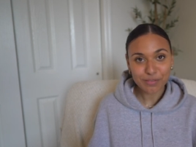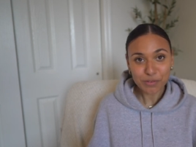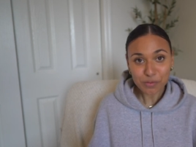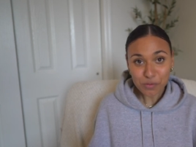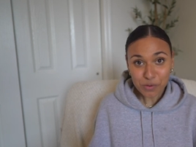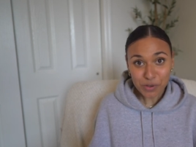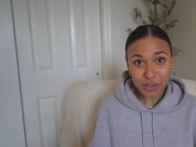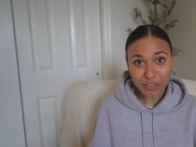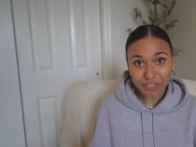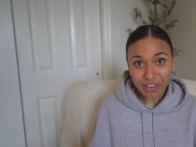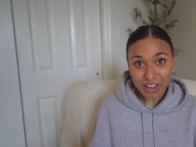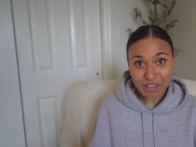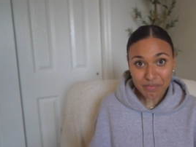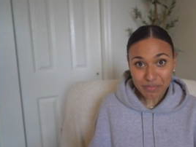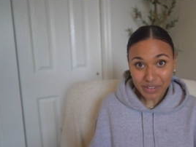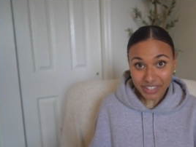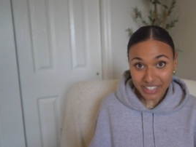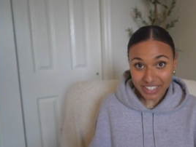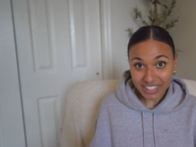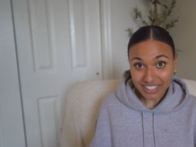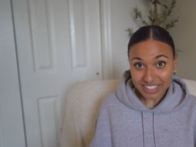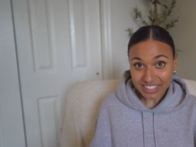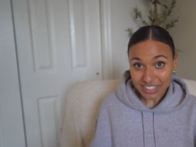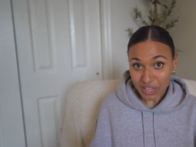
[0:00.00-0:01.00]
for 45
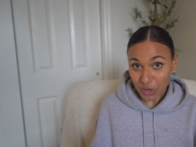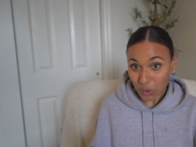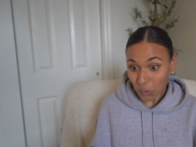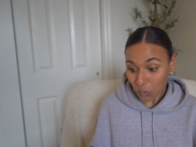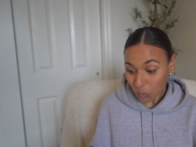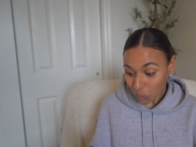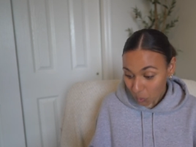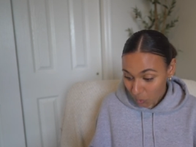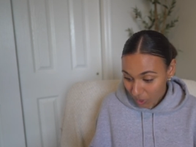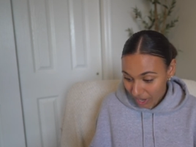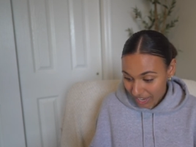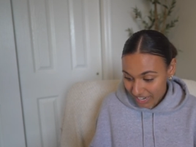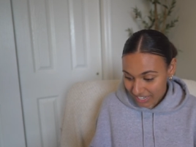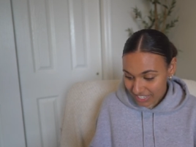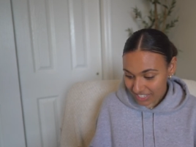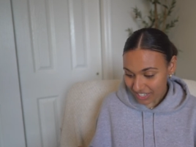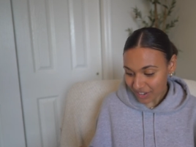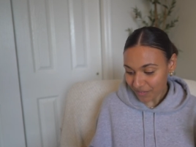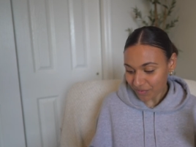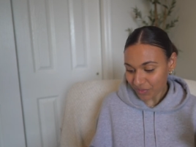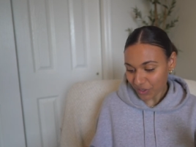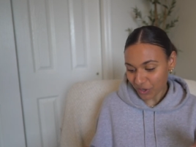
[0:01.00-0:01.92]
minutes. Like, what?